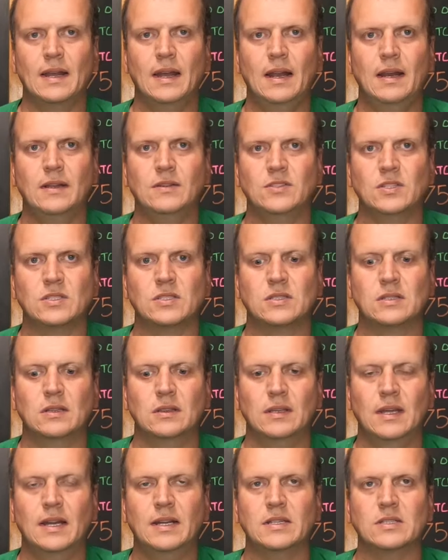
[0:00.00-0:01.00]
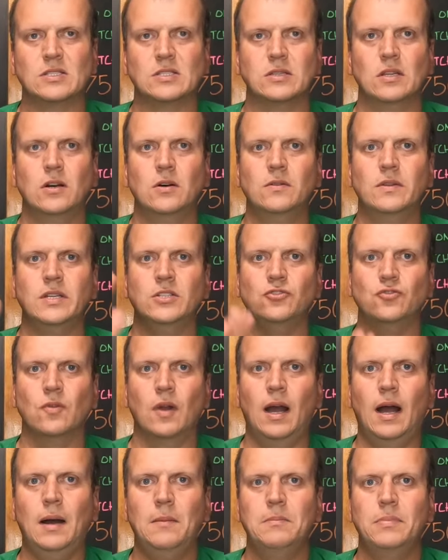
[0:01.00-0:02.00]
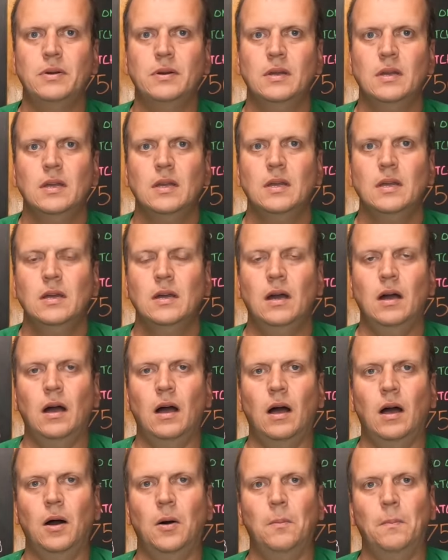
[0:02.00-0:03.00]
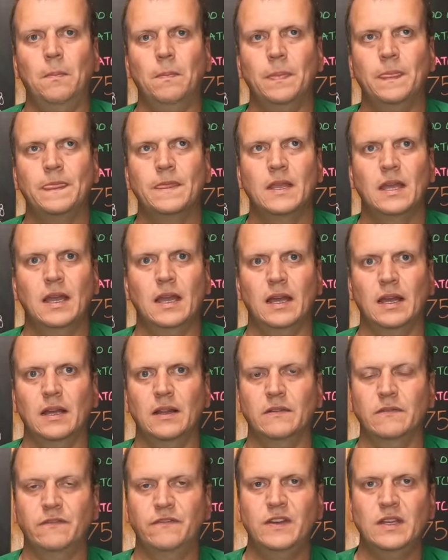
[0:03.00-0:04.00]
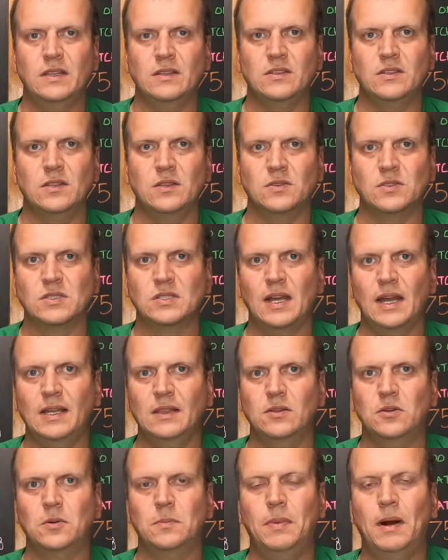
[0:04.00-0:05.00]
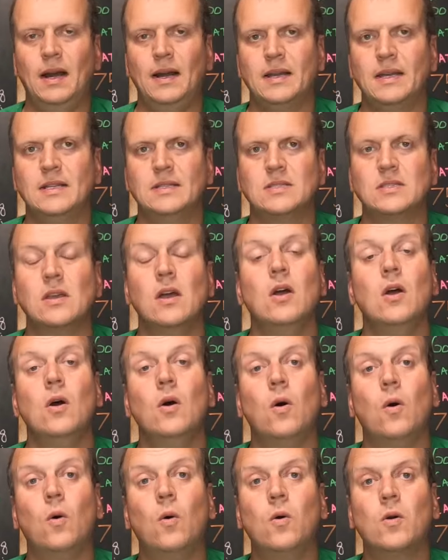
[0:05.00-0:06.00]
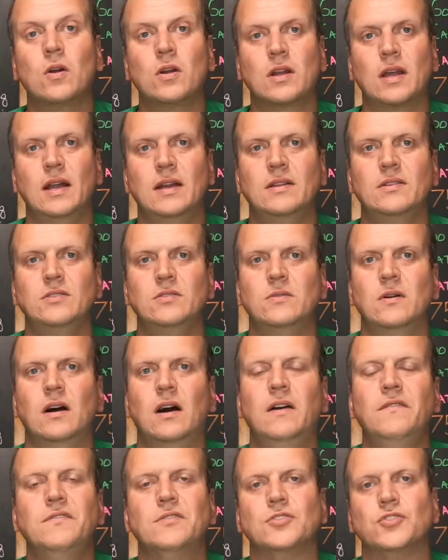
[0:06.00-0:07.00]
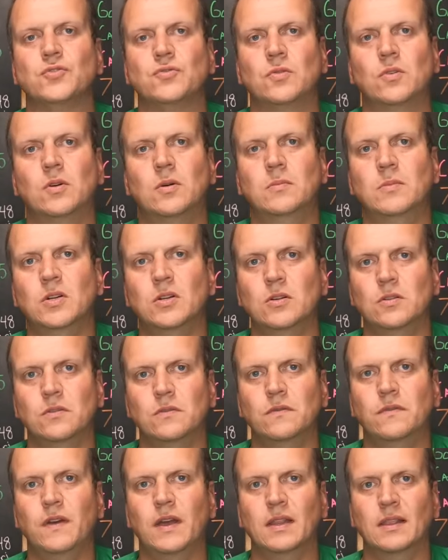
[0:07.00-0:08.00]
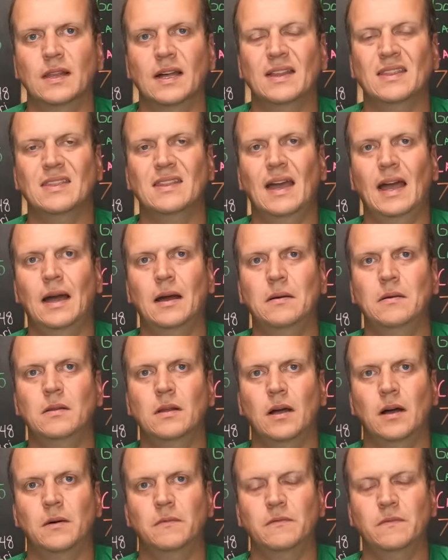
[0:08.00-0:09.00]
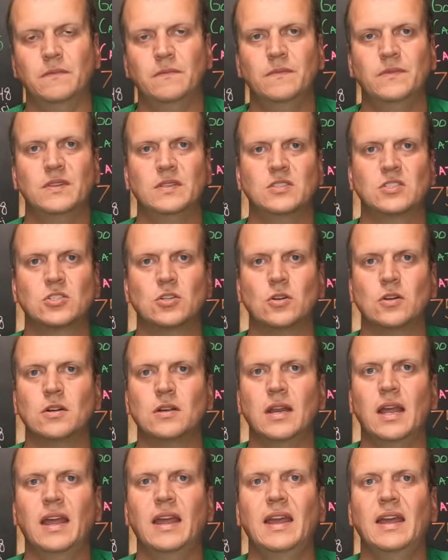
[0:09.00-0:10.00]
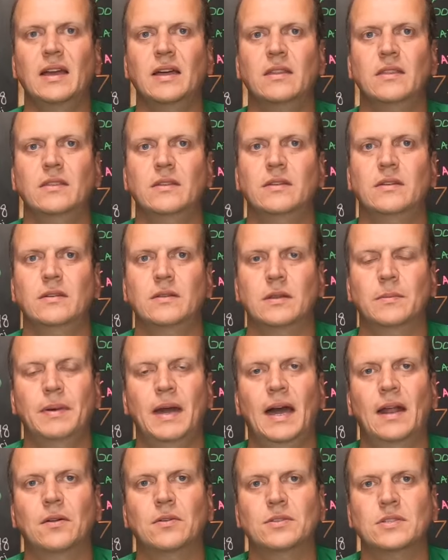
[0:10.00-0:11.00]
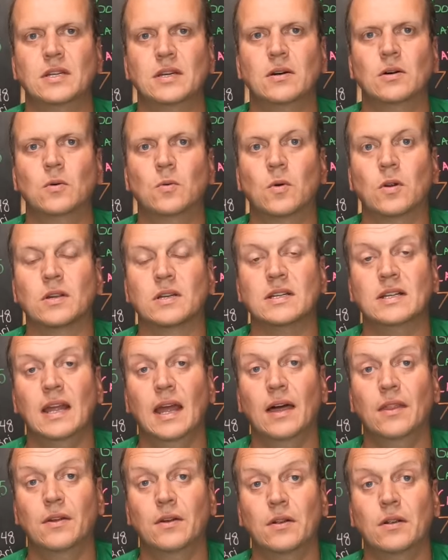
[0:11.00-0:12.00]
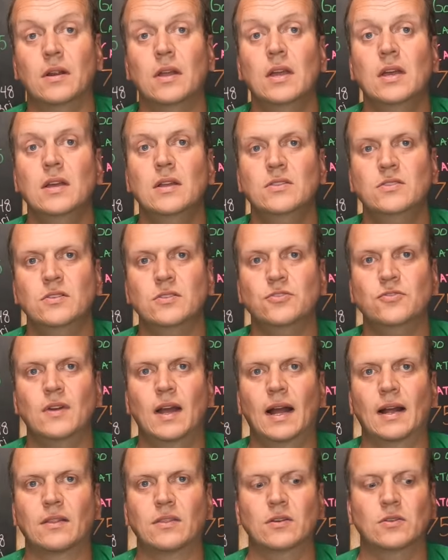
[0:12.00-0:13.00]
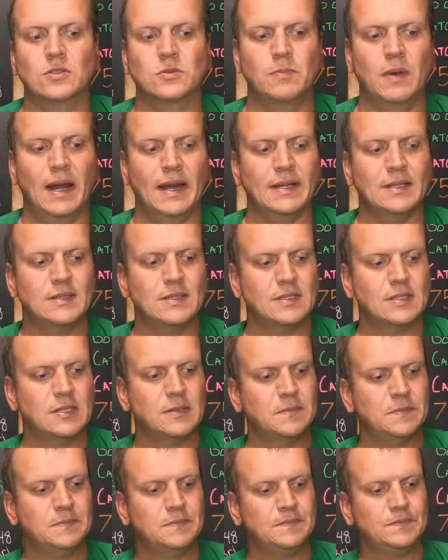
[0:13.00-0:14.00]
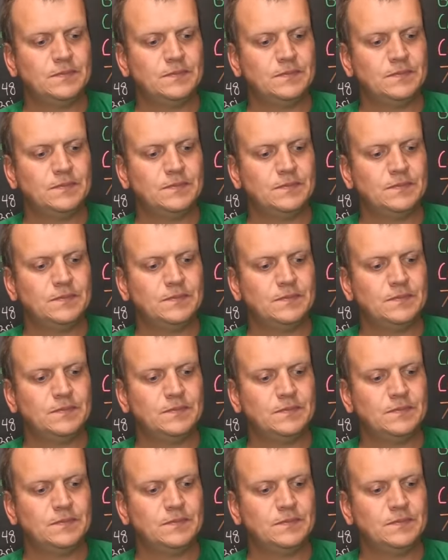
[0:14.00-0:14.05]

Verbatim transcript: kind of just let it slowly drop um, and fit into those tight little pockets or kind of do a hover stroll move and let that um, skirt and the paddle tail work together to attract those bites.